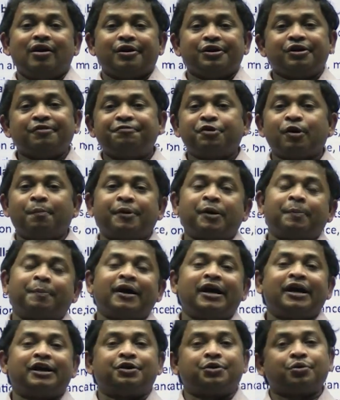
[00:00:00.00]
If you
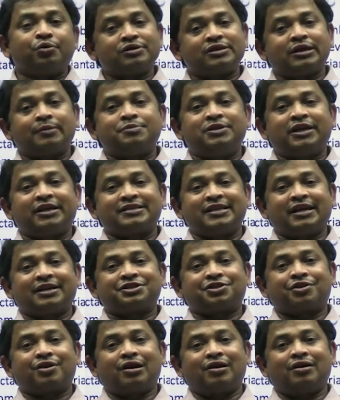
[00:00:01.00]
prepare 2 subjects
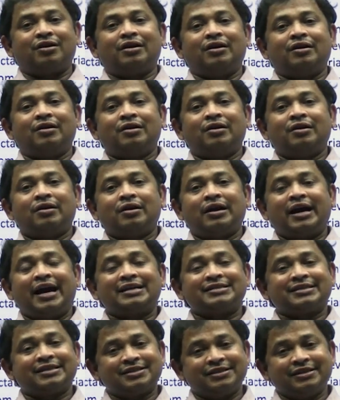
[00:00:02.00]
extra
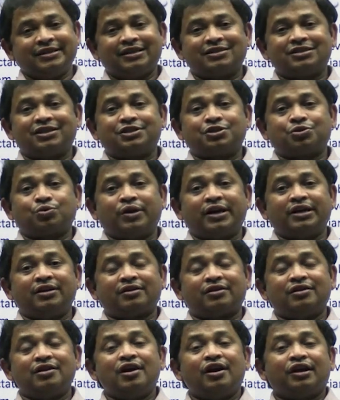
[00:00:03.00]
as a CSE student,
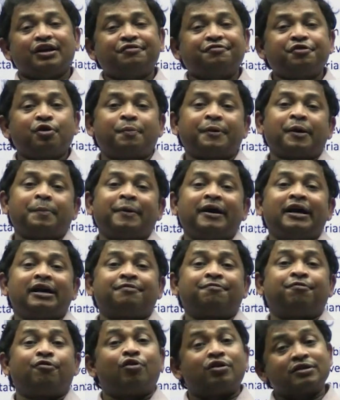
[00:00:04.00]
if you prepare
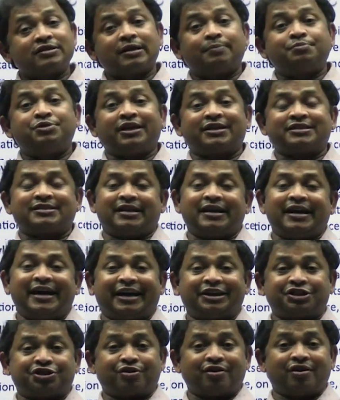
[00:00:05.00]
4 subjects
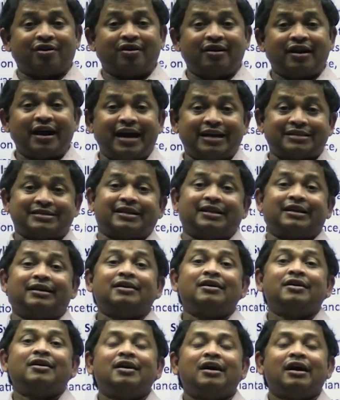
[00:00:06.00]
extra as a
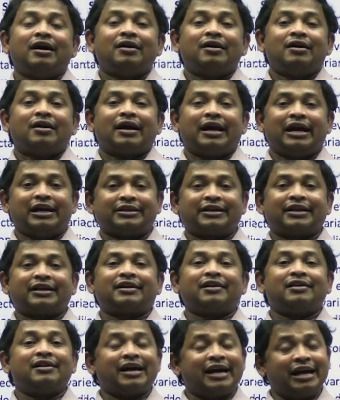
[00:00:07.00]

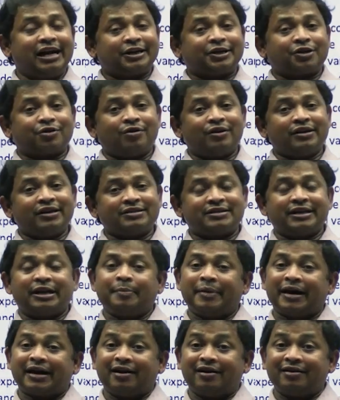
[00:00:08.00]
electrical, electronics and
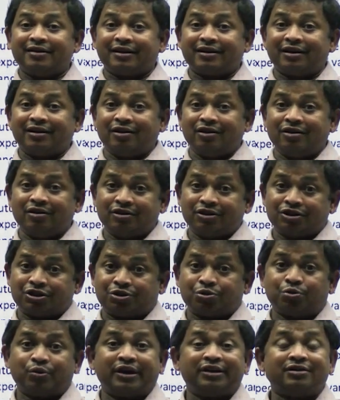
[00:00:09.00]
mechanical
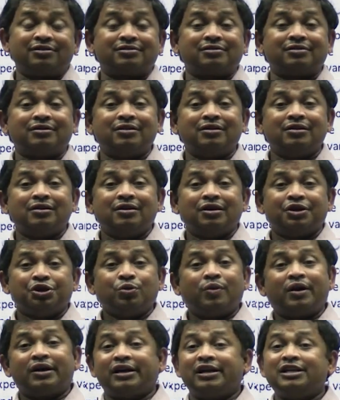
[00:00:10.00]
students,
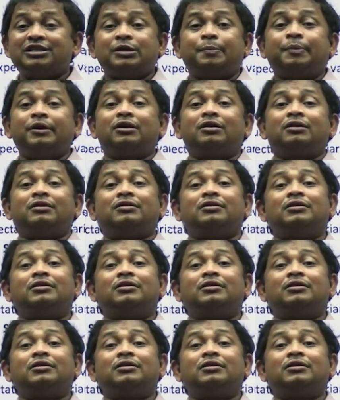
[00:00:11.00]
you are eligible